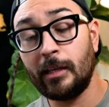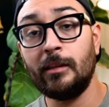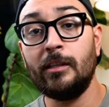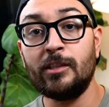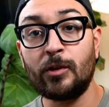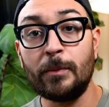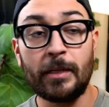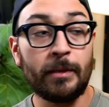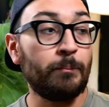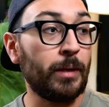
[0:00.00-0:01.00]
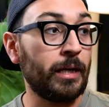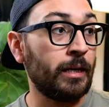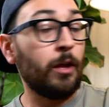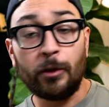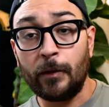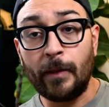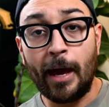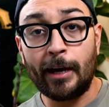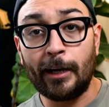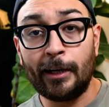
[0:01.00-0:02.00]
link in the description. But other than
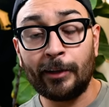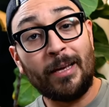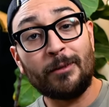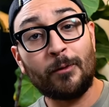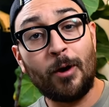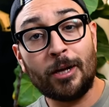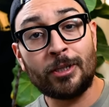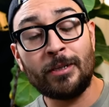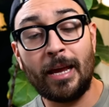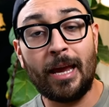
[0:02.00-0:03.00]
that, thanks for watching,